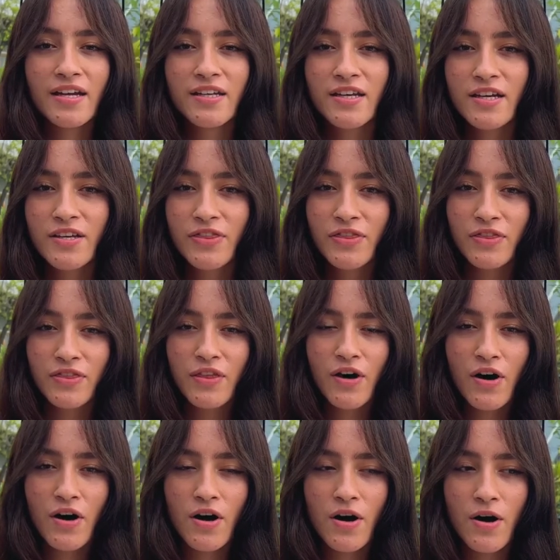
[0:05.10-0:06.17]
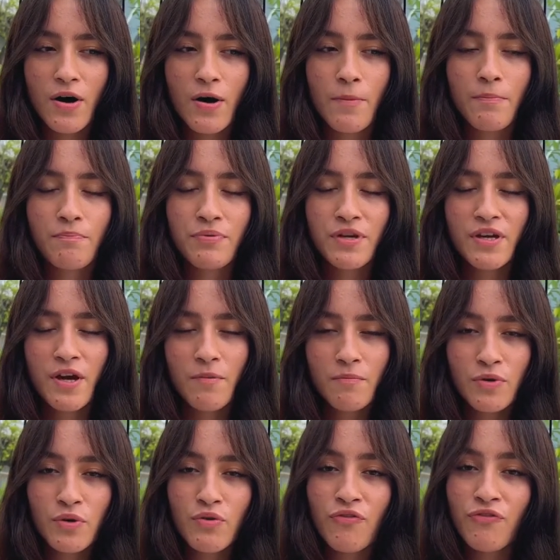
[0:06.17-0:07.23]
I did the
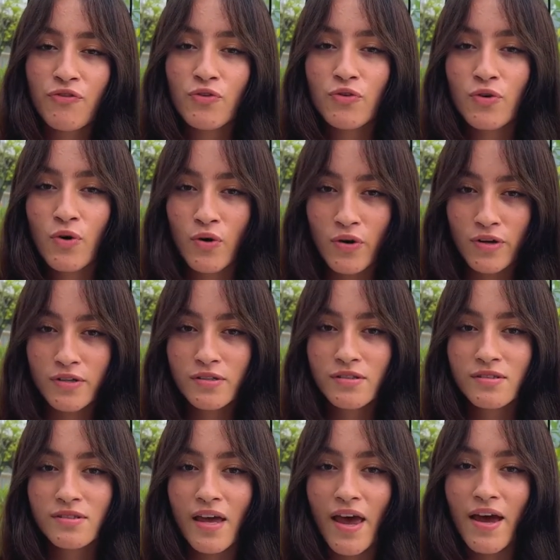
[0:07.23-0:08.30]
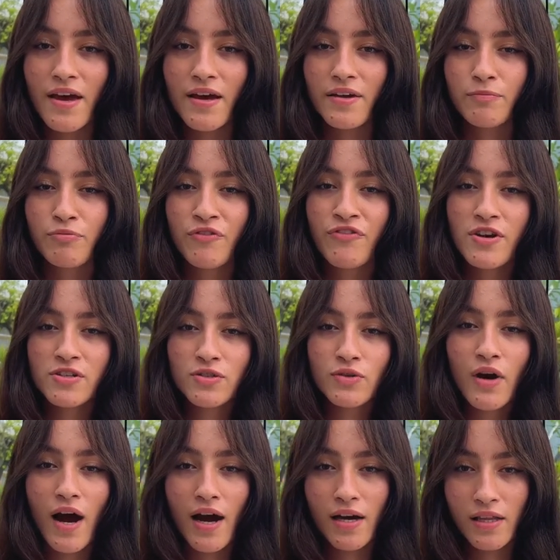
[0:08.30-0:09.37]
PMU full course and
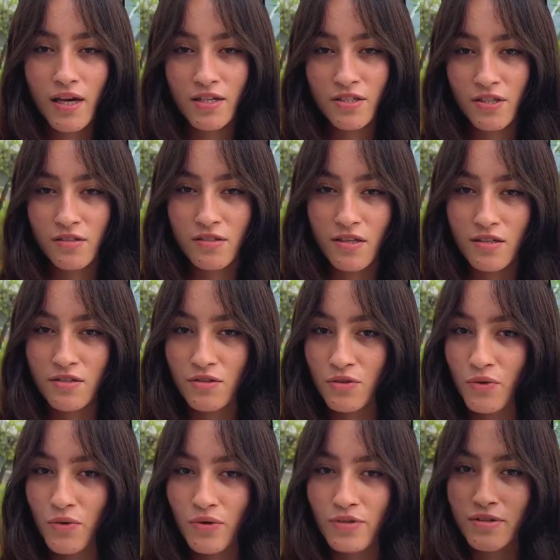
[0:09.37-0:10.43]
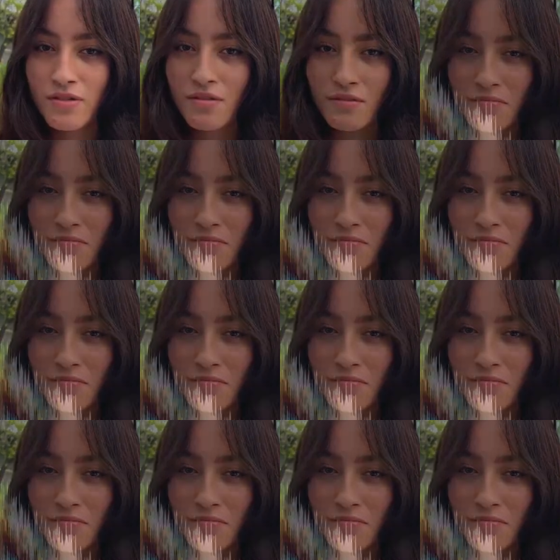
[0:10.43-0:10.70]
professional eyelash extension course.